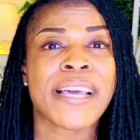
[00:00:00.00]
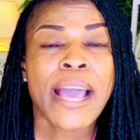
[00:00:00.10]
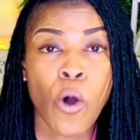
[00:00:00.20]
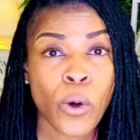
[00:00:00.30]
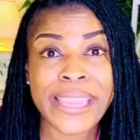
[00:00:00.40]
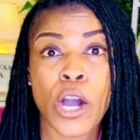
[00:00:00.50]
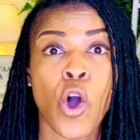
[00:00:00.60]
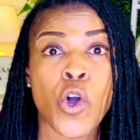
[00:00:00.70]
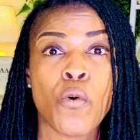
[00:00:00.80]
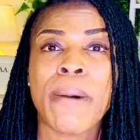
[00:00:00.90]
or the
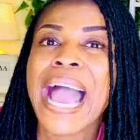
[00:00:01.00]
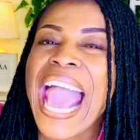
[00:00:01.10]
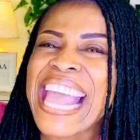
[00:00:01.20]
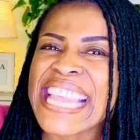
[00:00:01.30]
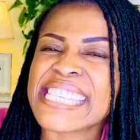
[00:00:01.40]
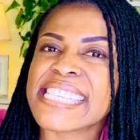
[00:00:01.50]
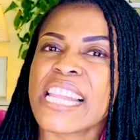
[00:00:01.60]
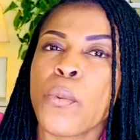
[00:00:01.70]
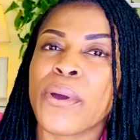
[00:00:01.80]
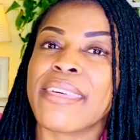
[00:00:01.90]
concubine and they
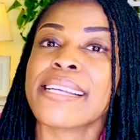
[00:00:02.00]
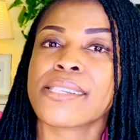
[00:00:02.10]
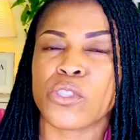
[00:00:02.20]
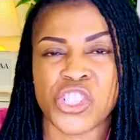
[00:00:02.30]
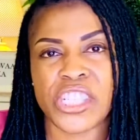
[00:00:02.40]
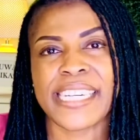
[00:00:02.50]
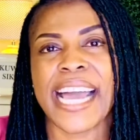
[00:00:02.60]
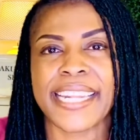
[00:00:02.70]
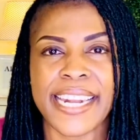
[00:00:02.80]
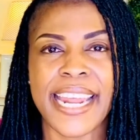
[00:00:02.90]
slept with her till she died
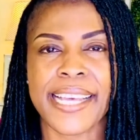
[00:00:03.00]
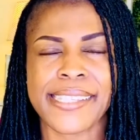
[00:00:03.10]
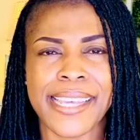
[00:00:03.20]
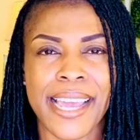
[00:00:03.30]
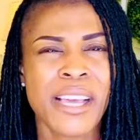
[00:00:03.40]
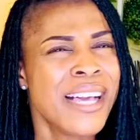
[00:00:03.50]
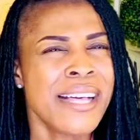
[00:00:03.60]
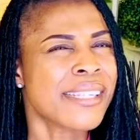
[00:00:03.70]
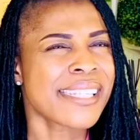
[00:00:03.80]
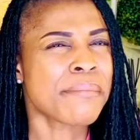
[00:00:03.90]
the next day
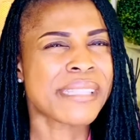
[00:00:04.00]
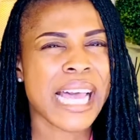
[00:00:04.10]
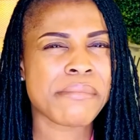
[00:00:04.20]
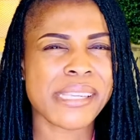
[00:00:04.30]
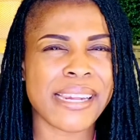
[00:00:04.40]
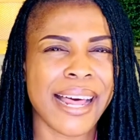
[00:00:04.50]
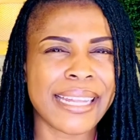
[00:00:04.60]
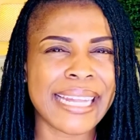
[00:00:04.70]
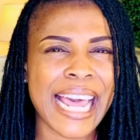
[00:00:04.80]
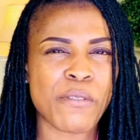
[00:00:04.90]
sometimes in our
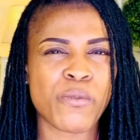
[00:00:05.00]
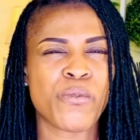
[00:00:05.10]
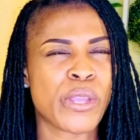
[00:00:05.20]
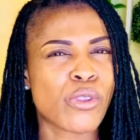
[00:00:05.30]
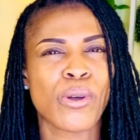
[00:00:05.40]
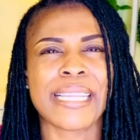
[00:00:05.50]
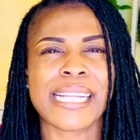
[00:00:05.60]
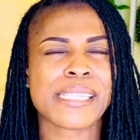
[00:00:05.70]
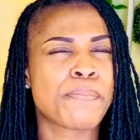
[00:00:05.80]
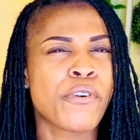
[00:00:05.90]
life we thought that
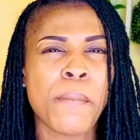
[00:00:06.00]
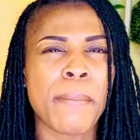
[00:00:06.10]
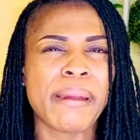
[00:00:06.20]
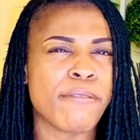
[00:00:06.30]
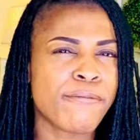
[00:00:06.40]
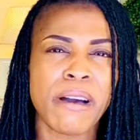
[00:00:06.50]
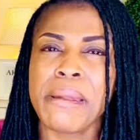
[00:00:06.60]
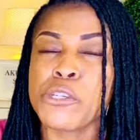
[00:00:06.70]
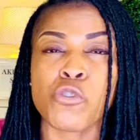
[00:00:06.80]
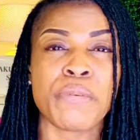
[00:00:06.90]
probably family
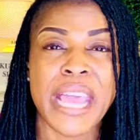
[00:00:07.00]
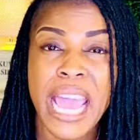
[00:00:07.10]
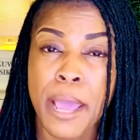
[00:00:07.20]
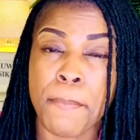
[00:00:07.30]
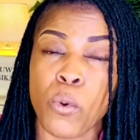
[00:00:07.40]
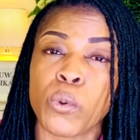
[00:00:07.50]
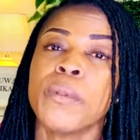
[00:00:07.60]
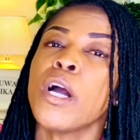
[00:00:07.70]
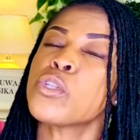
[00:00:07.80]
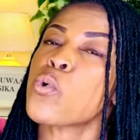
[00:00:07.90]
should be able
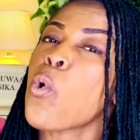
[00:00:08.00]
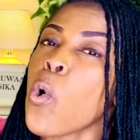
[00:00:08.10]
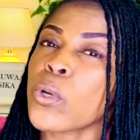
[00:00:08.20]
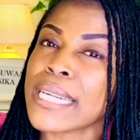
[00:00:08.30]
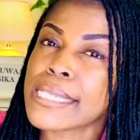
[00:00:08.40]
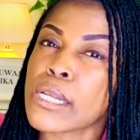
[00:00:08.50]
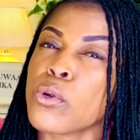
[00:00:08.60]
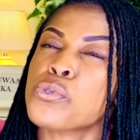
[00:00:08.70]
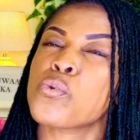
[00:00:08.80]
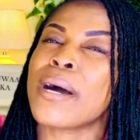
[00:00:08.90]
to hold us close
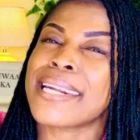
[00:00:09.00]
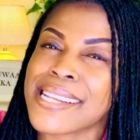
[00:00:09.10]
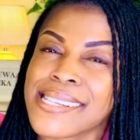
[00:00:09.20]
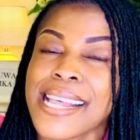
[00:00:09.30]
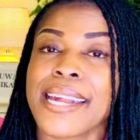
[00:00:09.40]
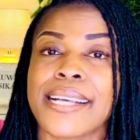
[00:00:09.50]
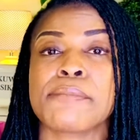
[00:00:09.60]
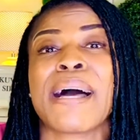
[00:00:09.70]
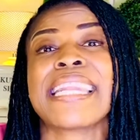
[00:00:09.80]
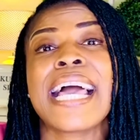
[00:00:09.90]
to understand us
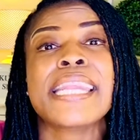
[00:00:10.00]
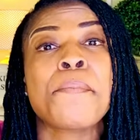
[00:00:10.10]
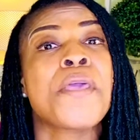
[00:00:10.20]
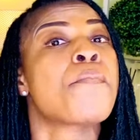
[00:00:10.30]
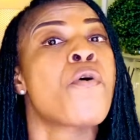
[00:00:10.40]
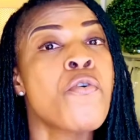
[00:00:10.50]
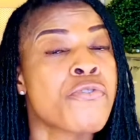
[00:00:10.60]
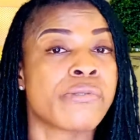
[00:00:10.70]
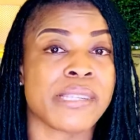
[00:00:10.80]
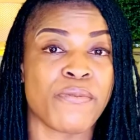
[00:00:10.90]
but they are the people who
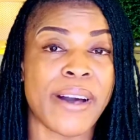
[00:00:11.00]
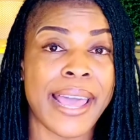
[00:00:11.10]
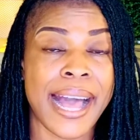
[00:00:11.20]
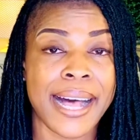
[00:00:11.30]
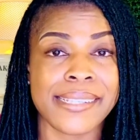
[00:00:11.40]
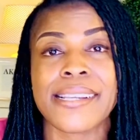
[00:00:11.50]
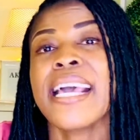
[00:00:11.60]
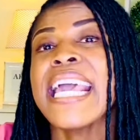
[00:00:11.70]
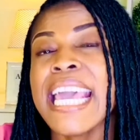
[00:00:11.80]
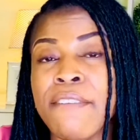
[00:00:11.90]
crucify us
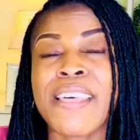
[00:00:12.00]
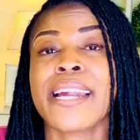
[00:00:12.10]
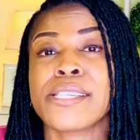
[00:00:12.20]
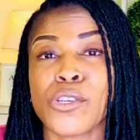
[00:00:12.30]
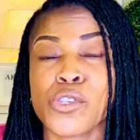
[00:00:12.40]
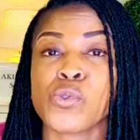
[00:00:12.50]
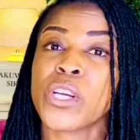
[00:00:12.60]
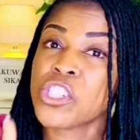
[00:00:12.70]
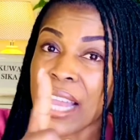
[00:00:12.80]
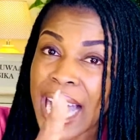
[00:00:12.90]
if that is your
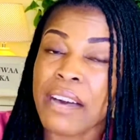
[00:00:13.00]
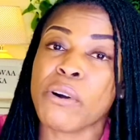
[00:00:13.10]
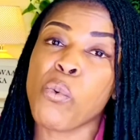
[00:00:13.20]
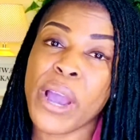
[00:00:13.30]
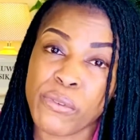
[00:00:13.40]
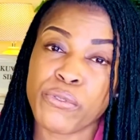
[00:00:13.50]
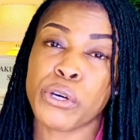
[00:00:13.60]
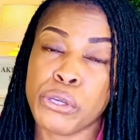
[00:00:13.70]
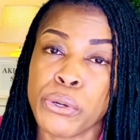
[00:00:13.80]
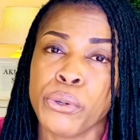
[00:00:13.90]
situation, I have a word for
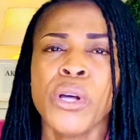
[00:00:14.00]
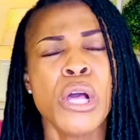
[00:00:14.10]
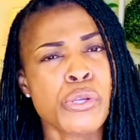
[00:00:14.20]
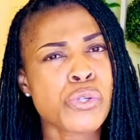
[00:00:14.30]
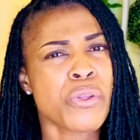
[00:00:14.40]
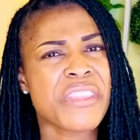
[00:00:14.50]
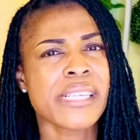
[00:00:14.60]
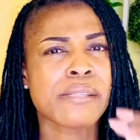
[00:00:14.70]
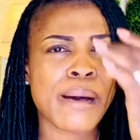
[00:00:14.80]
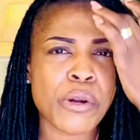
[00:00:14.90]
you. So this man of